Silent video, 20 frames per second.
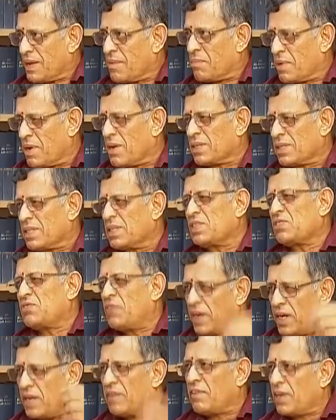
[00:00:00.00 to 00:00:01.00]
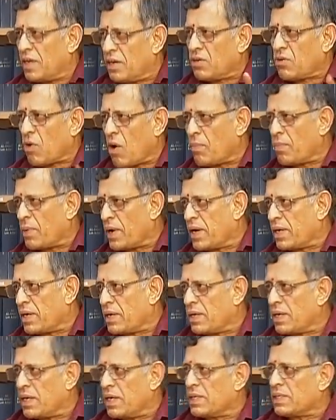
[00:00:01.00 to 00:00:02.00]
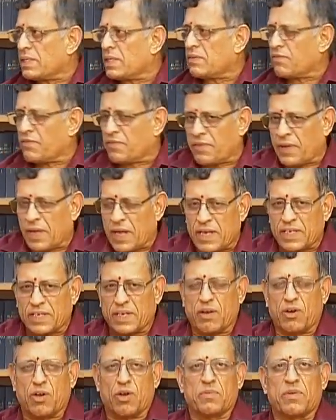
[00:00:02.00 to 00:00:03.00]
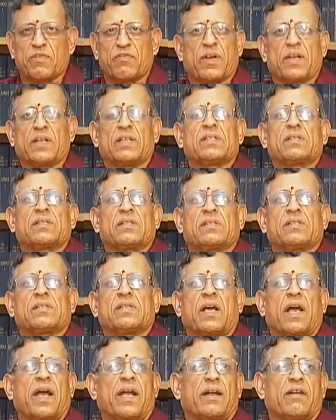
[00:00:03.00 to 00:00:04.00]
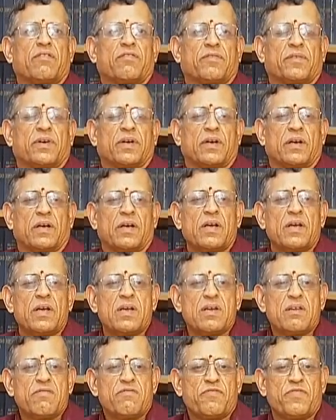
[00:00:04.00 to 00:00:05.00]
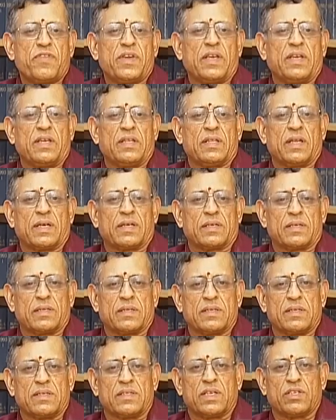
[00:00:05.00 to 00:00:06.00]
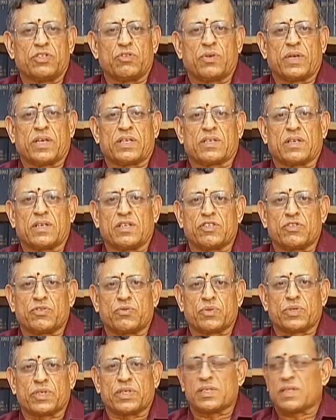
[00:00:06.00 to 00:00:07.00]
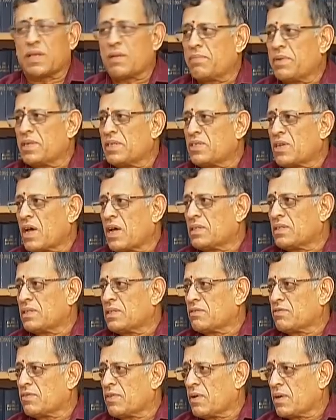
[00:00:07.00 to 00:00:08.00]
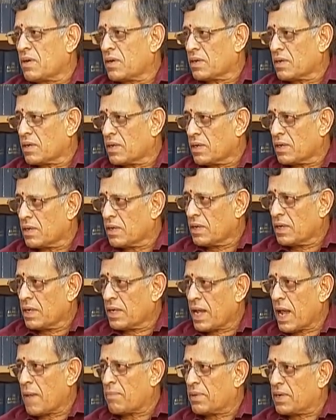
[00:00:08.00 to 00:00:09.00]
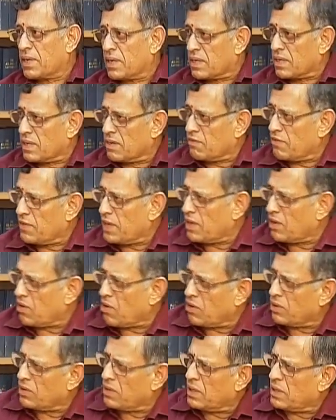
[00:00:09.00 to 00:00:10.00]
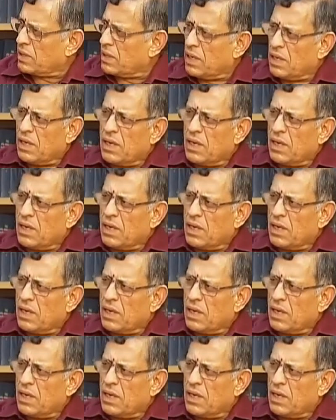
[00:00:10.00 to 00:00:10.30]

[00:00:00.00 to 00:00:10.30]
Because it is very difficult to operate illicit cash economy. For instance, the kind of fee that these educational institutions have been charging for capitation fee and all that.